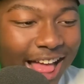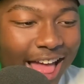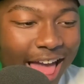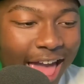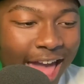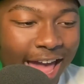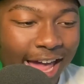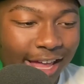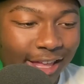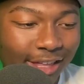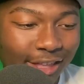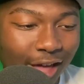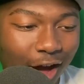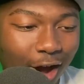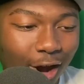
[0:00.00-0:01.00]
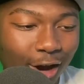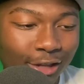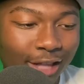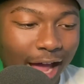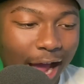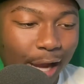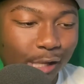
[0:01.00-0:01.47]
Hey, y'all heard
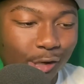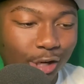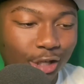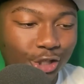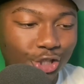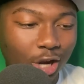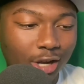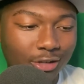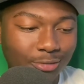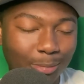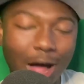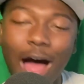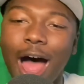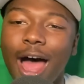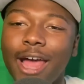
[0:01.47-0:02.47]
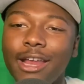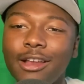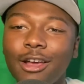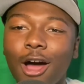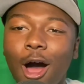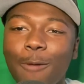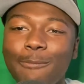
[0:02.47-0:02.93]
the ice cream truck behind?
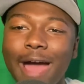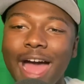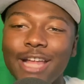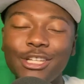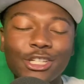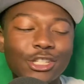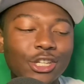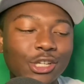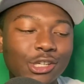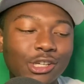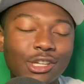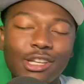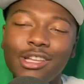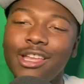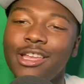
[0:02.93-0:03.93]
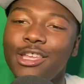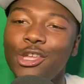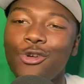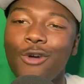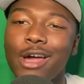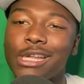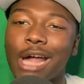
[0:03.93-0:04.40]
Imagine just
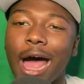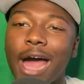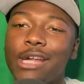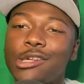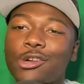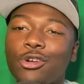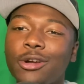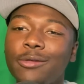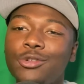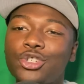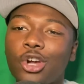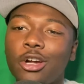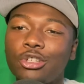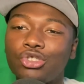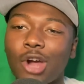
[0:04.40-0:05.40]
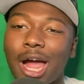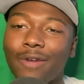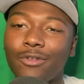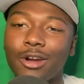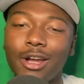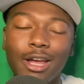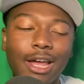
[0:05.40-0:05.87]
you as an ice cream truck
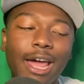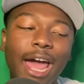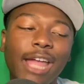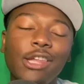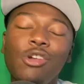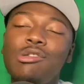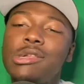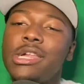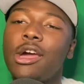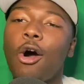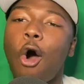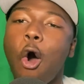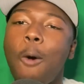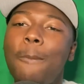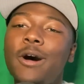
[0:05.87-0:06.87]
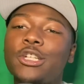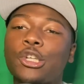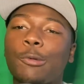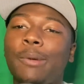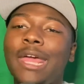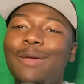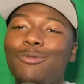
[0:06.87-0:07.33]
driver, and you see a whole bunch
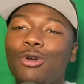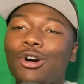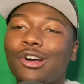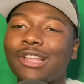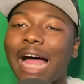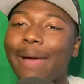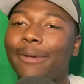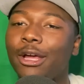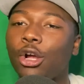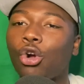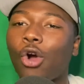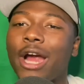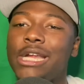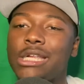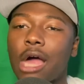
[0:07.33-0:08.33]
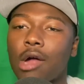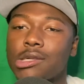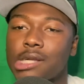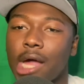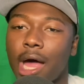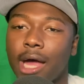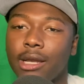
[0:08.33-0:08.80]
of people climbing crates
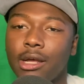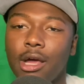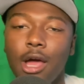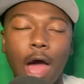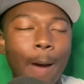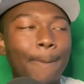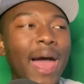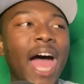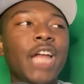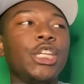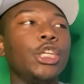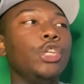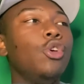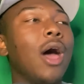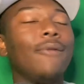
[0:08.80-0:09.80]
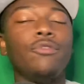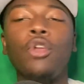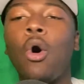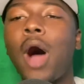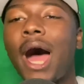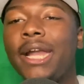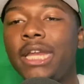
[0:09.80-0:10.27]
outside. Imagine you have
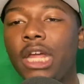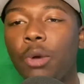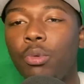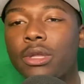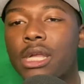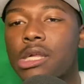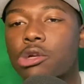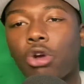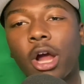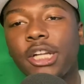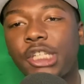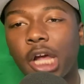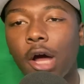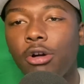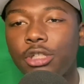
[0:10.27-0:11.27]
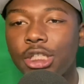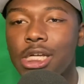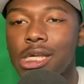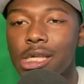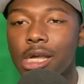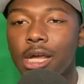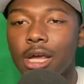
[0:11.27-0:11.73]
no idea what this crate challenge
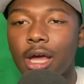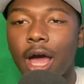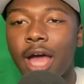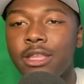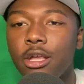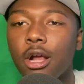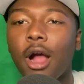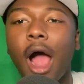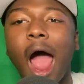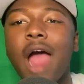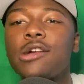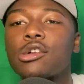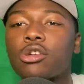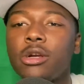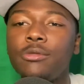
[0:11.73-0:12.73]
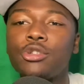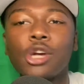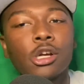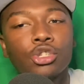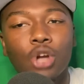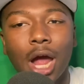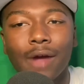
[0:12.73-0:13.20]
is, and you're an ice cream
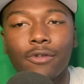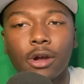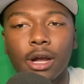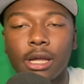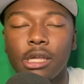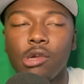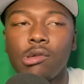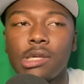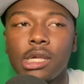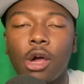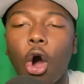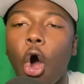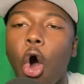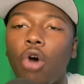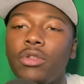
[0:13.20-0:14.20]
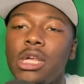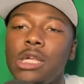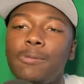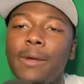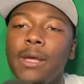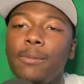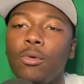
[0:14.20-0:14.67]
truck driver, and you see all these
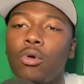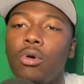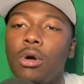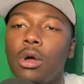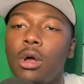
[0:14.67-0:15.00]
people